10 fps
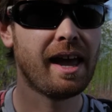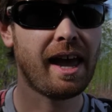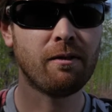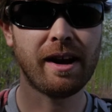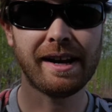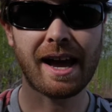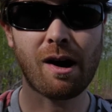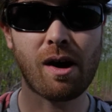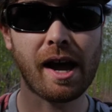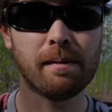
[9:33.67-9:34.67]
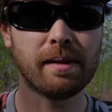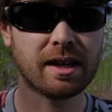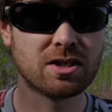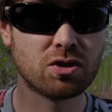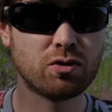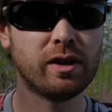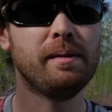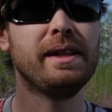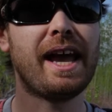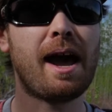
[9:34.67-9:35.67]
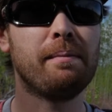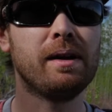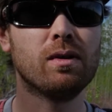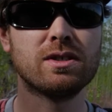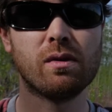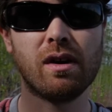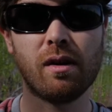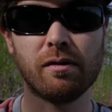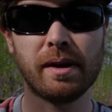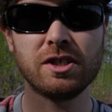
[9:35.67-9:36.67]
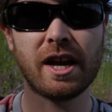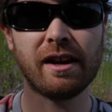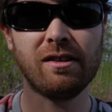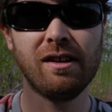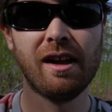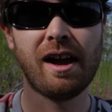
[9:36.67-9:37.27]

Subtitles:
And right now I am extremely happy what's going on with my channel.